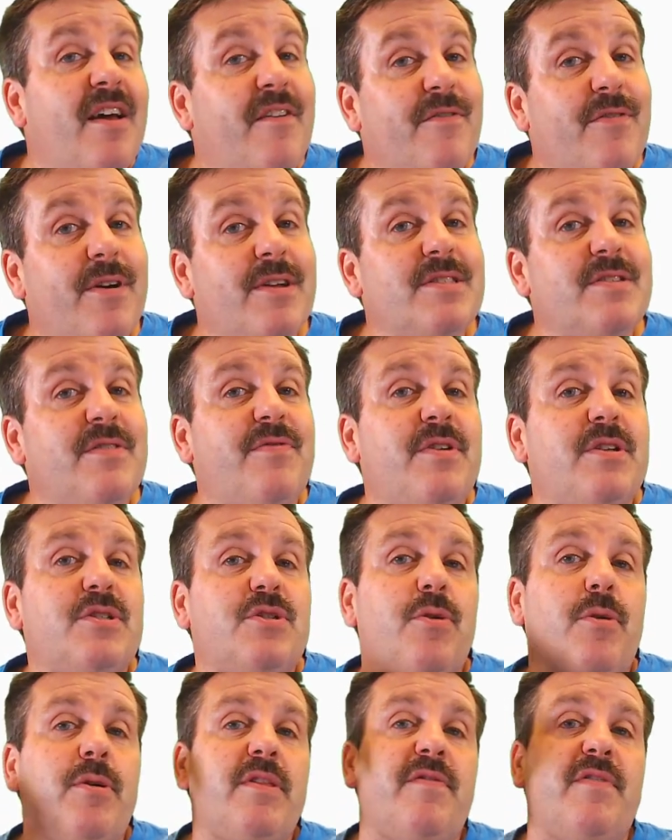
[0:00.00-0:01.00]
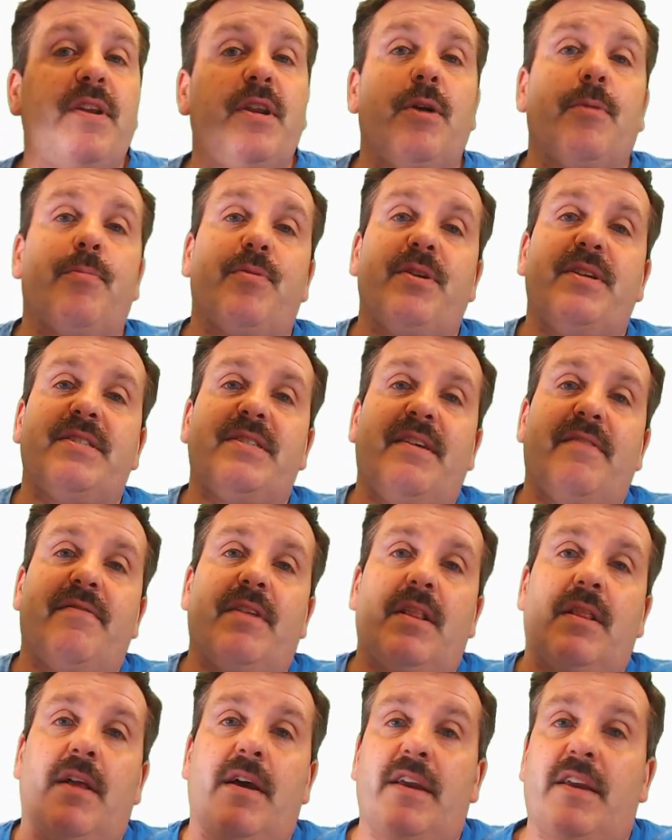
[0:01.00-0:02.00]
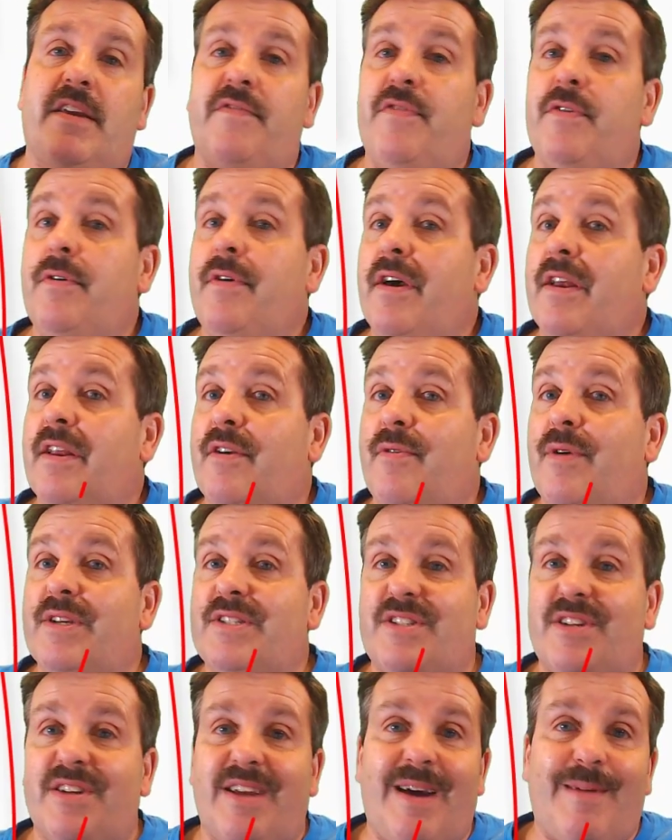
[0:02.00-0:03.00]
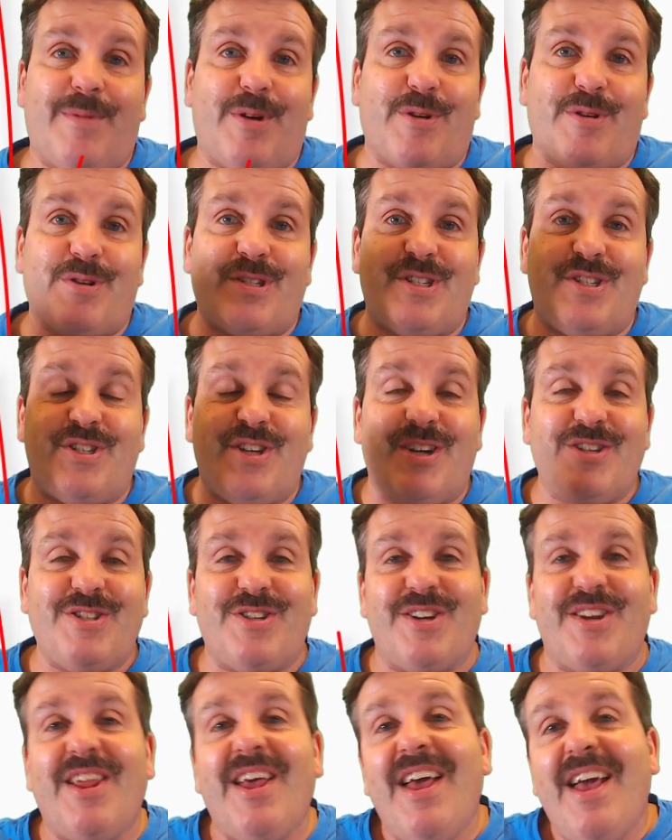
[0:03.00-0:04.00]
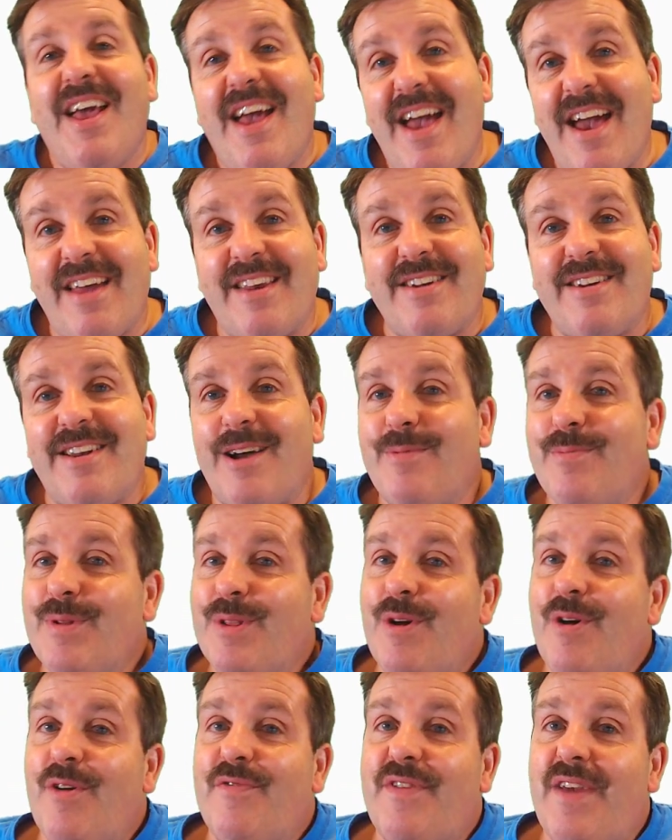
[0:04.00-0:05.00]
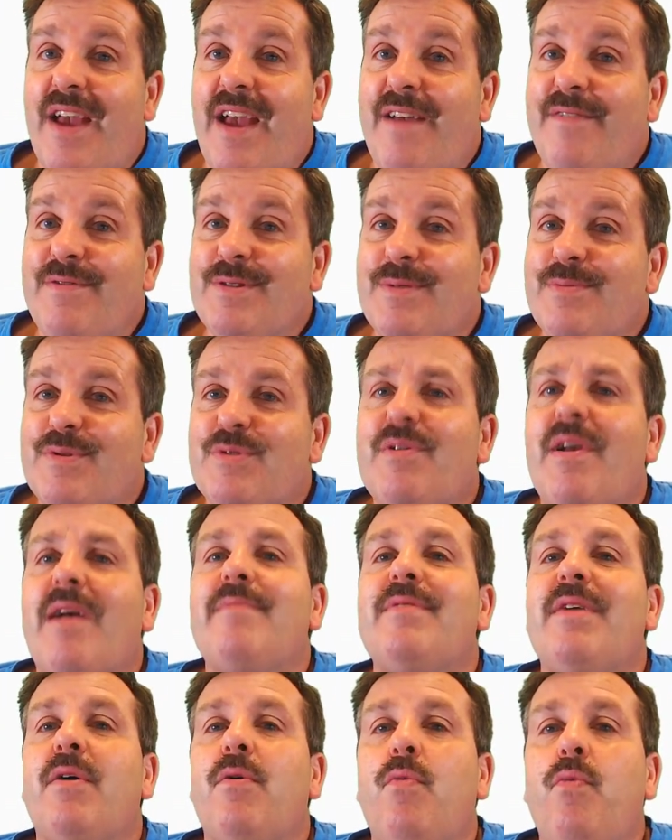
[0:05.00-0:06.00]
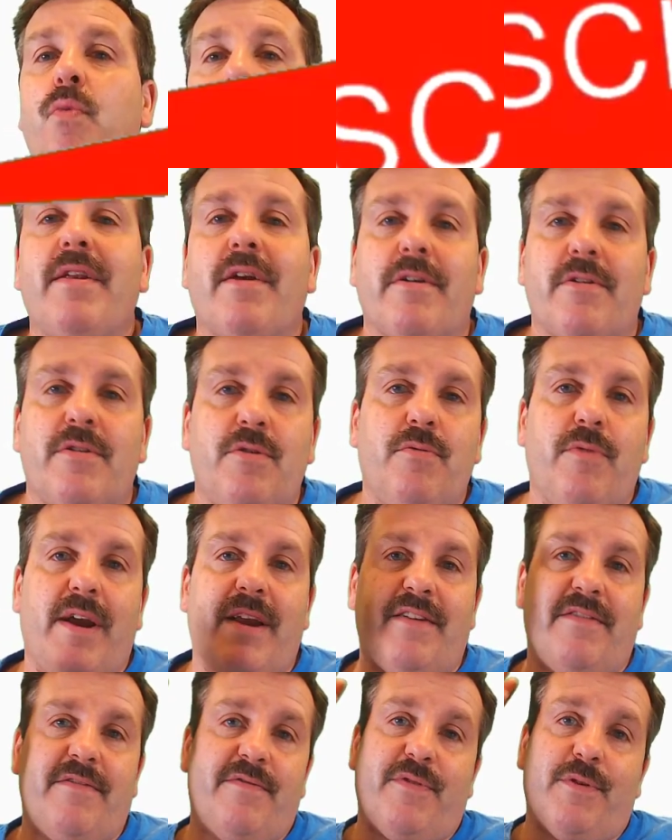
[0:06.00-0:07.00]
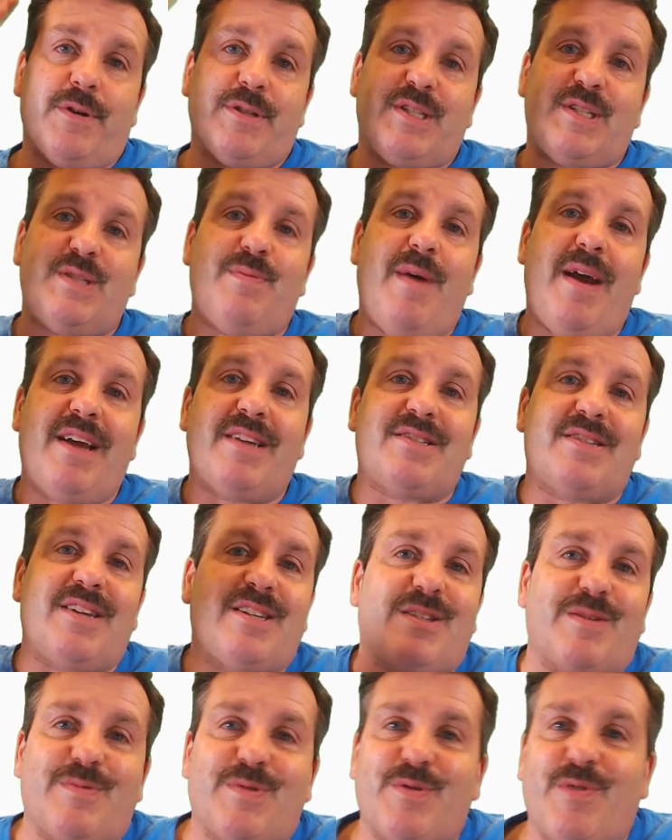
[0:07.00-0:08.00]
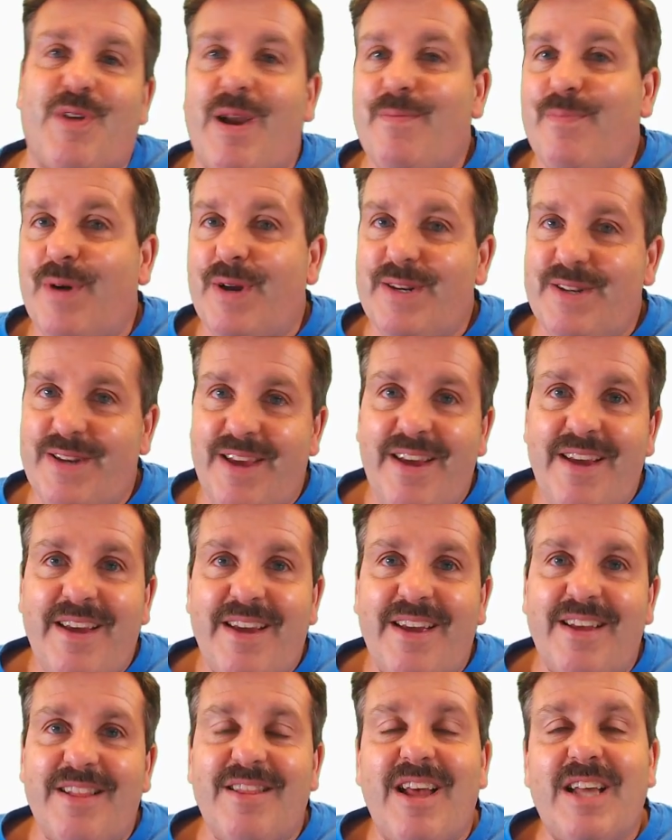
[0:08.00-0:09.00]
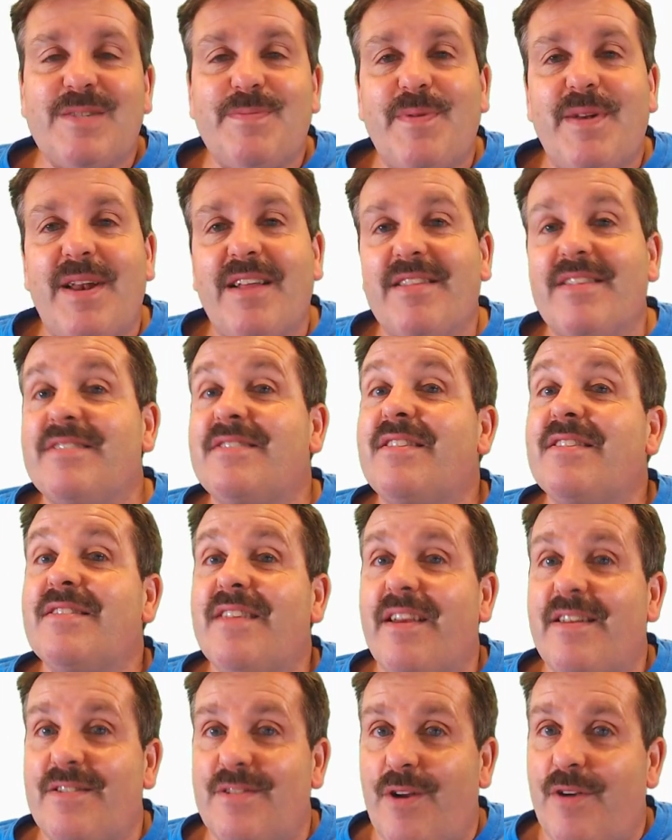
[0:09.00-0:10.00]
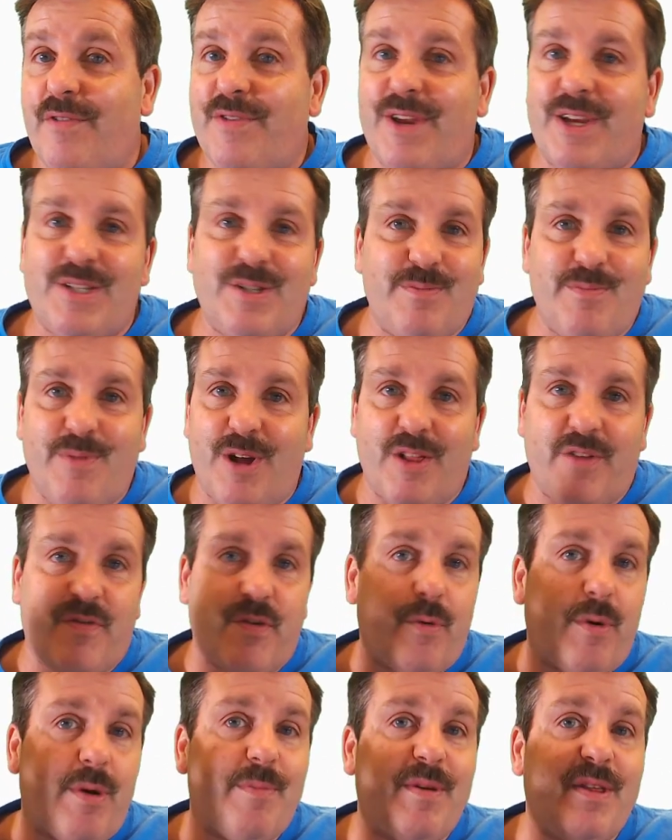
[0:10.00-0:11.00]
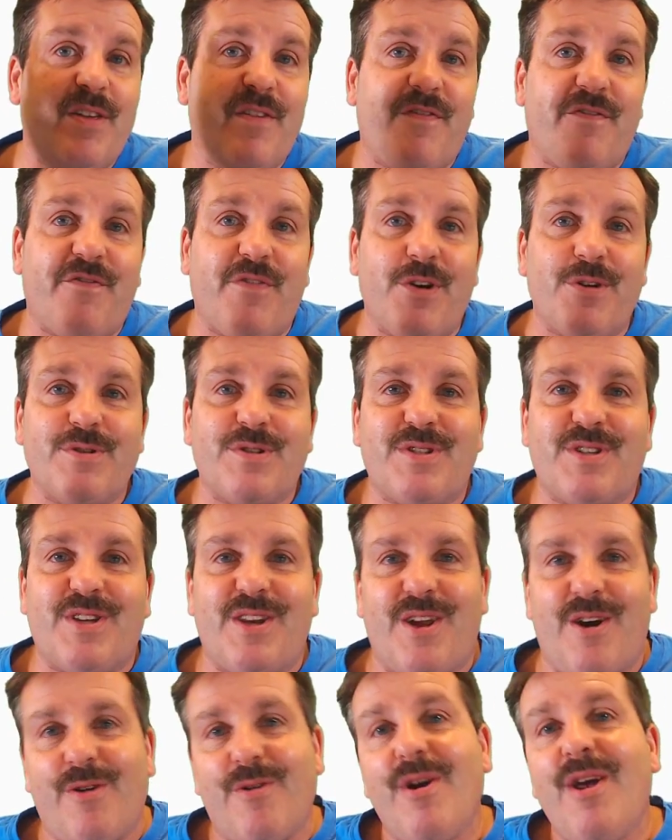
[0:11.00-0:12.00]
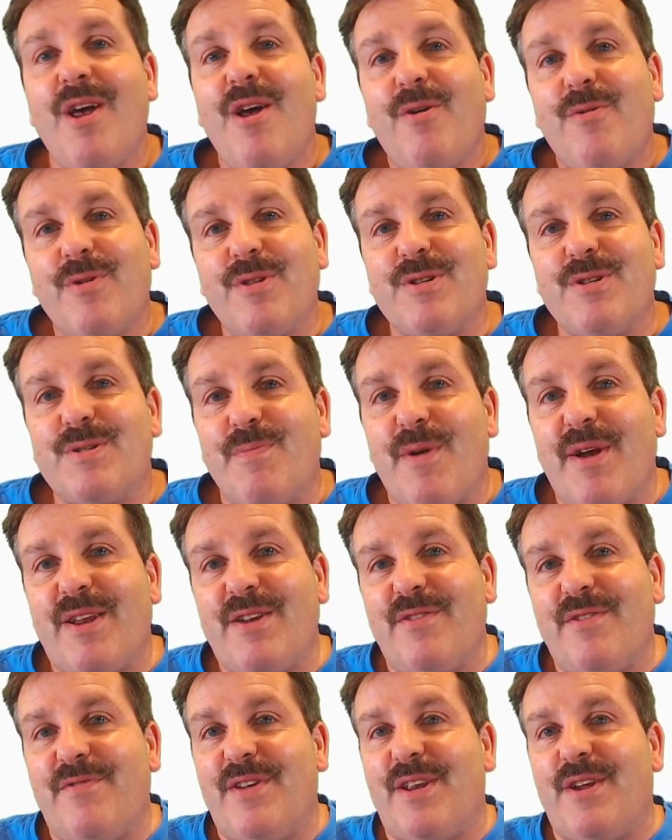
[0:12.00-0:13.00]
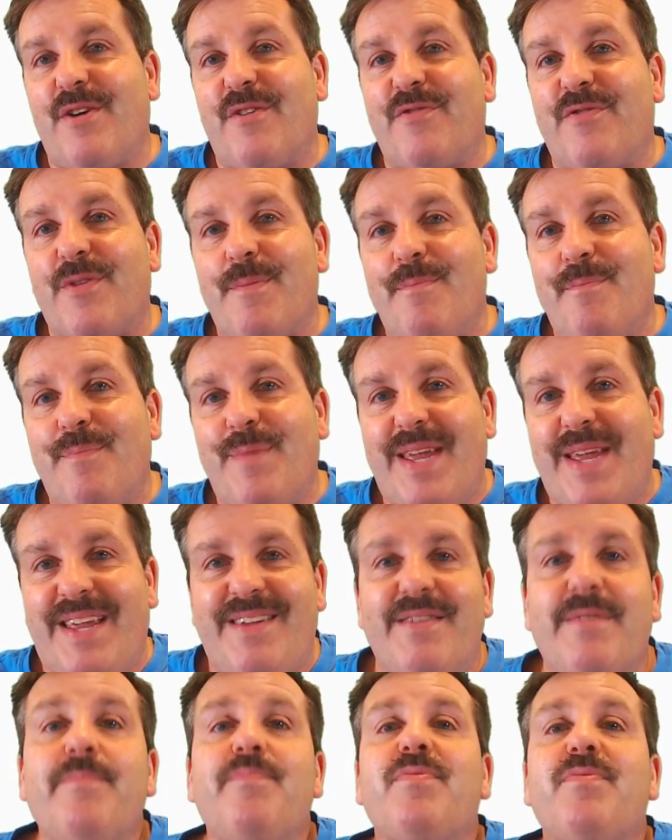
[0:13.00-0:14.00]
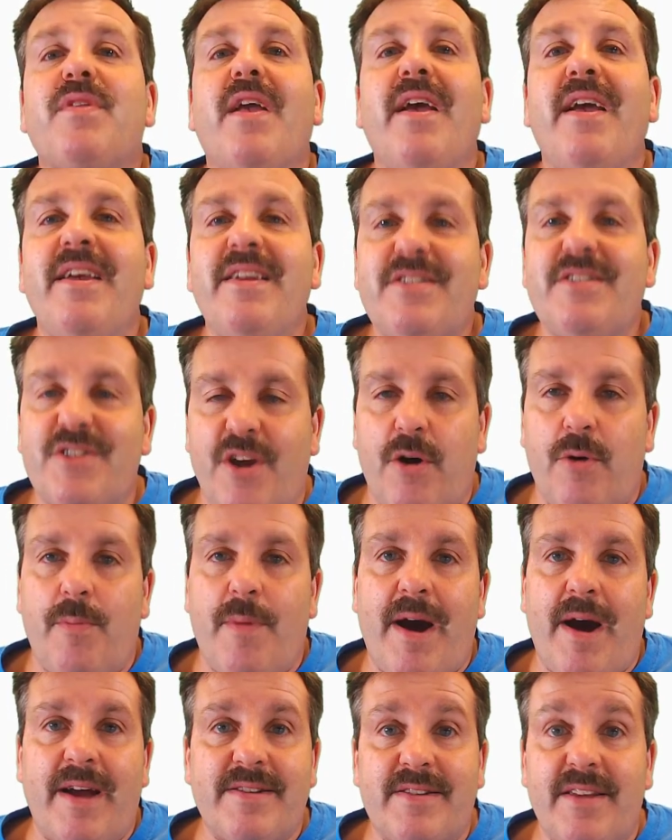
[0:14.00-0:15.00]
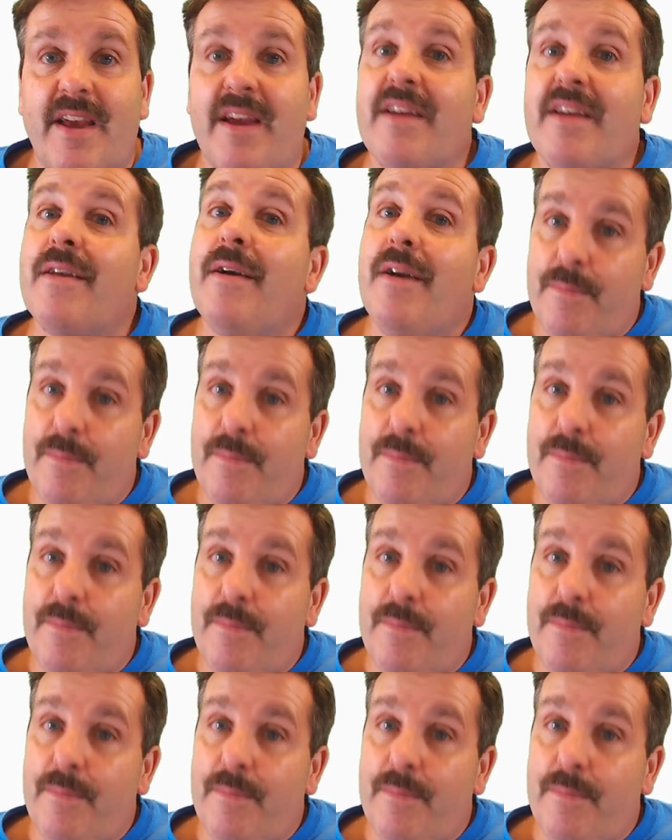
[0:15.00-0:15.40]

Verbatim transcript: Friends, if you enjoyed the video, please give it a like. If you got a question, comment, or a suggestion, add it down below. If you haven't subscribed yet, what are you waiting for? Smash that subscribe button, and last but not least, hit that notification bell if you want to be the first to know when there's a brand new video from me, HLModTech.